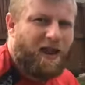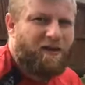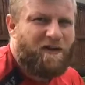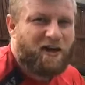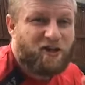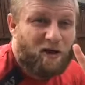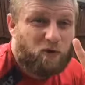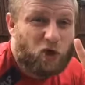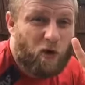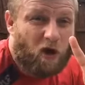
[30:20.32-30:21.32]
And then if I
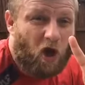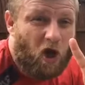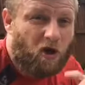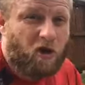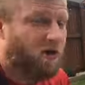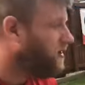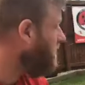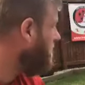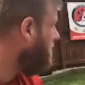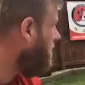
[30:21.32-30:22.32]
shout 2 o'clock,
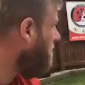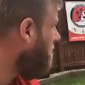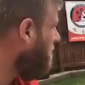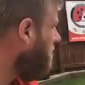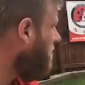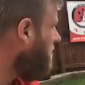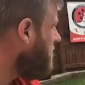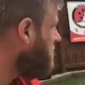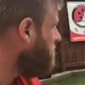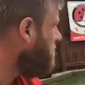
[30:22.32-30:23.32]
you go 1,
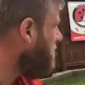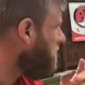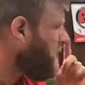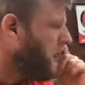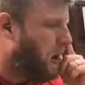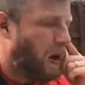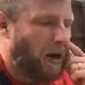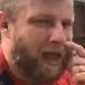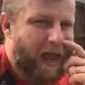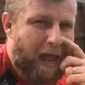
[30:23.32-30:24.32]
2.
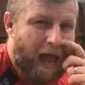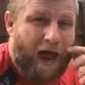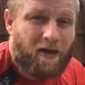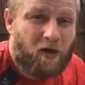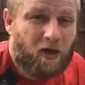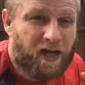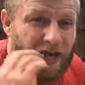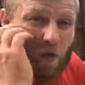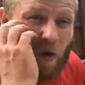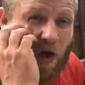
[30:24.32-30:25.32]
Okay. And they're going to
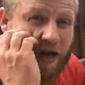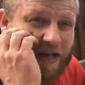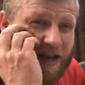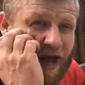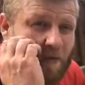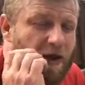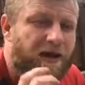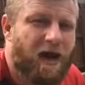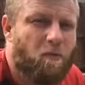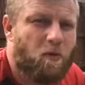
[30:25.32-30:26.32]
keep working down.
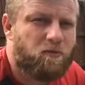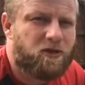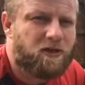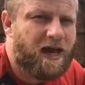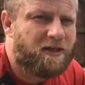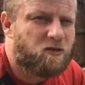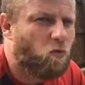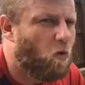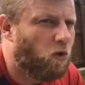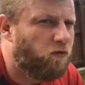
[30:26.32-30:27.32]
Now, mums and dads
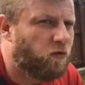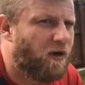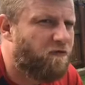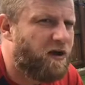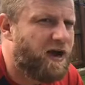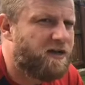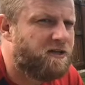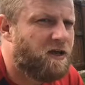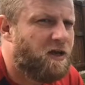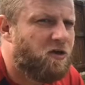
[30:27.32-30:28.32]
and wolves, whoever it
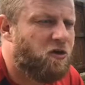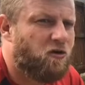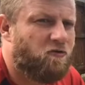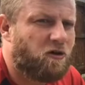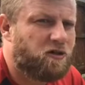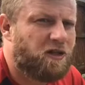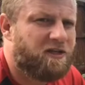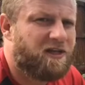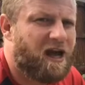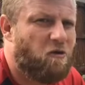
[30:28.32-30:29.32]
is, you've got to
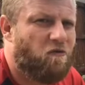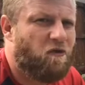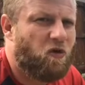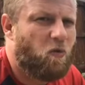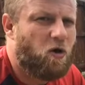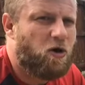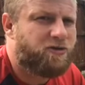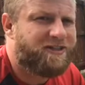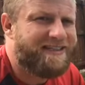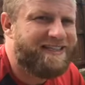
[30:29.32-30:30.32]
listen out for the
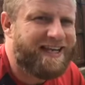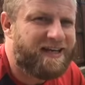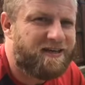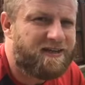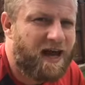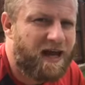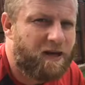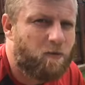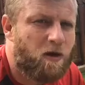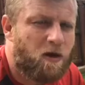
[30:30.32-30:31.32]
words dinner
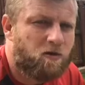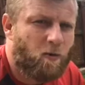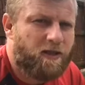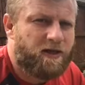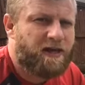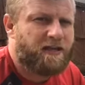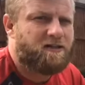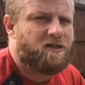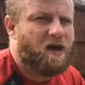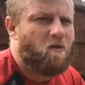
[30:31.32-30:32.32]
time. So when the
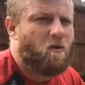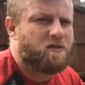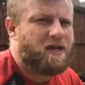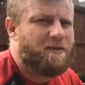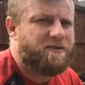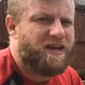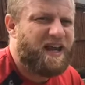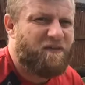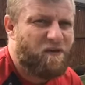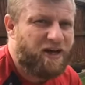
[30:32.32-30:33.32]
kids shout, what time is
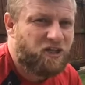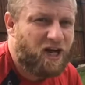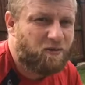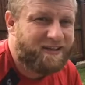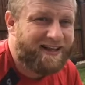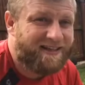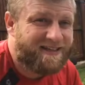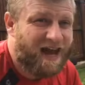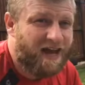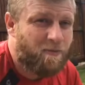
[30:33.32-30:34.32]
it? If I shout dinner
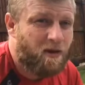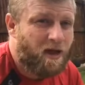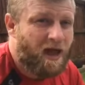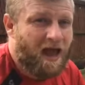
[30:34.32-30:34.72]
time,